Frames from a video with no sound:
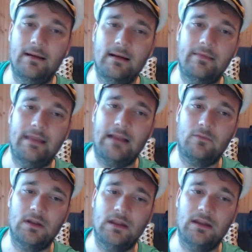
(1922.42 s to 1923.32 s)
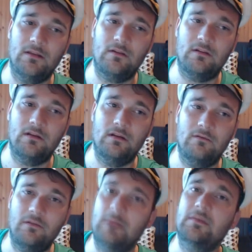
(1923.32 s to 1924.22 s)
that's what gets
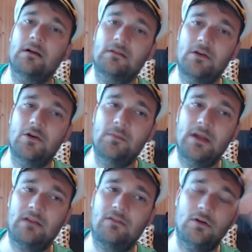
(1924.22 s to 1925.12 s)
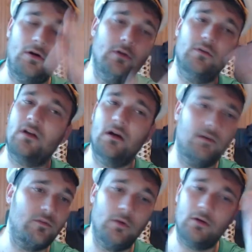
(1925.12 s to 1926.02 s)
Flame Tongue Totem next to it. All those
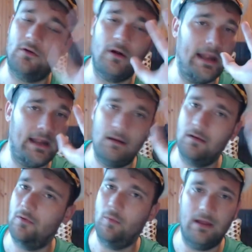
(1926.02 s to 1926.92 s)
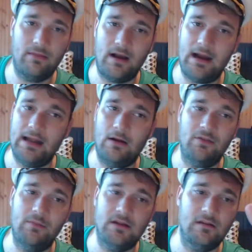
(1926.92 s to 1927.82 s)
cards work great with high health
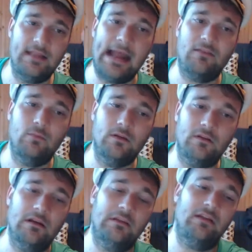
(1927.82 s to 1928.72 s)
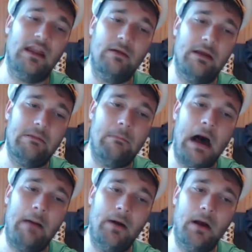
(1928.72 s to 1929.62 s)
minions. That's what's going to stay around to
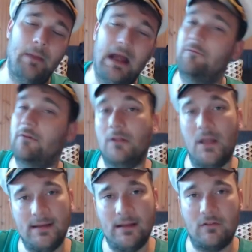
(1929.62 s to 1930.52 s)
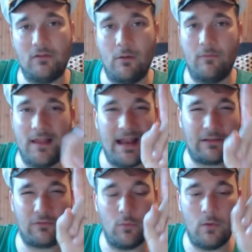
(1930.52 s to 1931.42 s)
mop up after a Lightning Storm for that
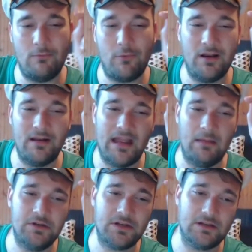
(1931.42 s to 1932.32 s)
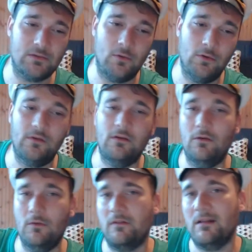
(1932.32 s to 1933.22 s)
extra 1 point of damage because it rolled a
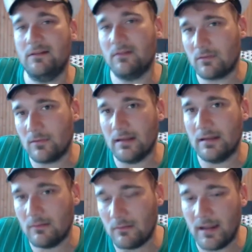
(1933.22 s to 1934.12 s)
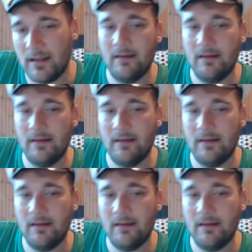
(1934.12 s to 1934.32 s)
2 instead of a 3, right?